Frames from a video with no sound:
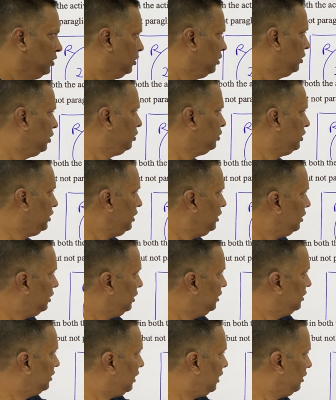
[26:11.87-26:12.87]
Now see,
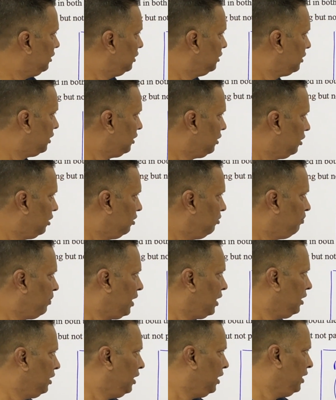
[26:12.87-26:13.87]
inside the circle of
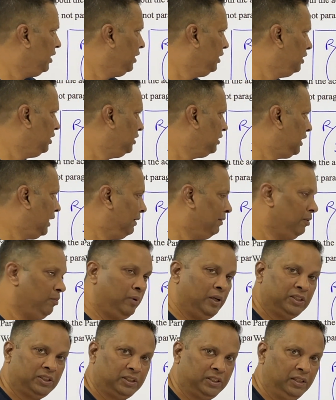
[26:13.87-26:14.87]
paragliding it is 11
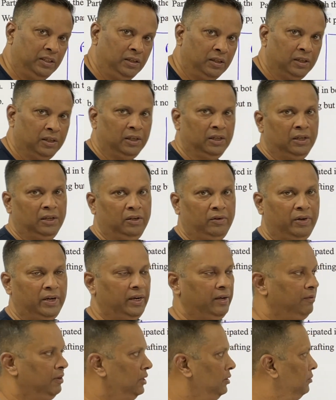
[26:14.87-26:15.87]
plus 10,
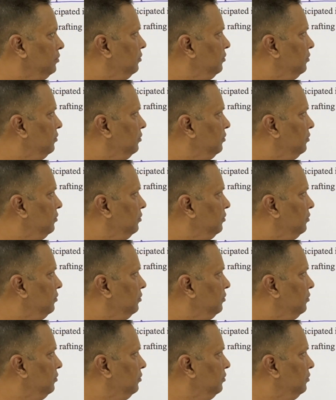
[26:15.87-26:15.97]
21.